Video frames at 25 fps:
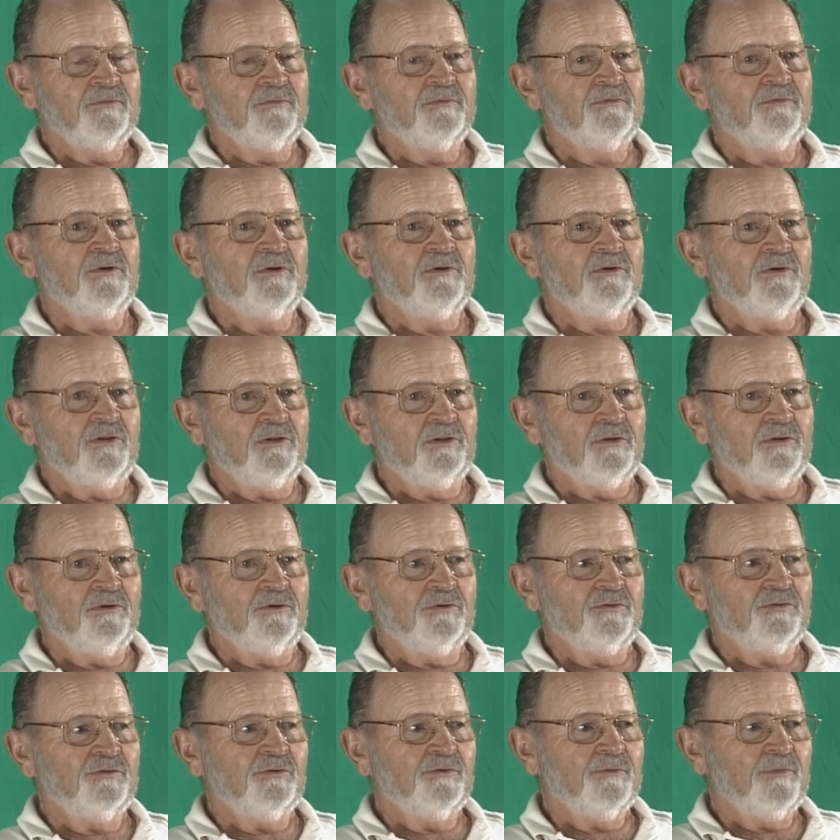very
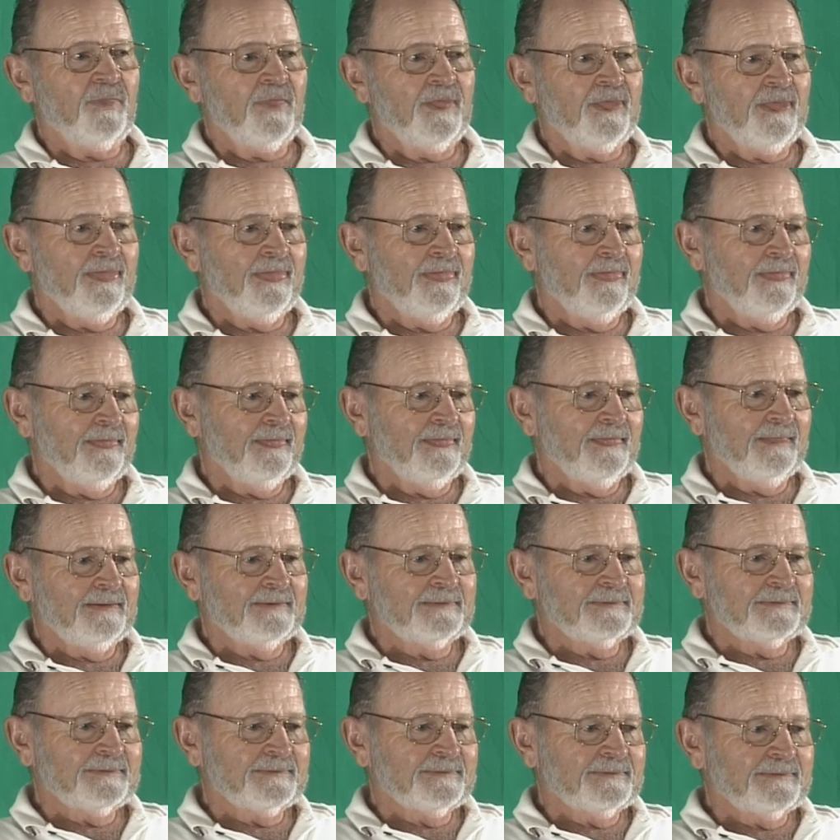close.
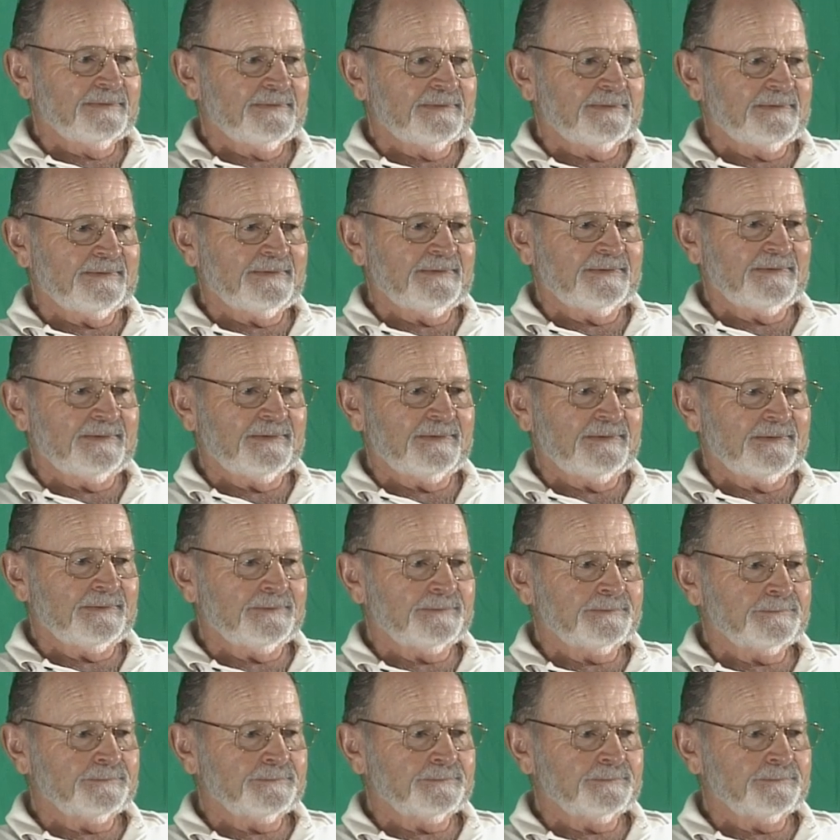Uh,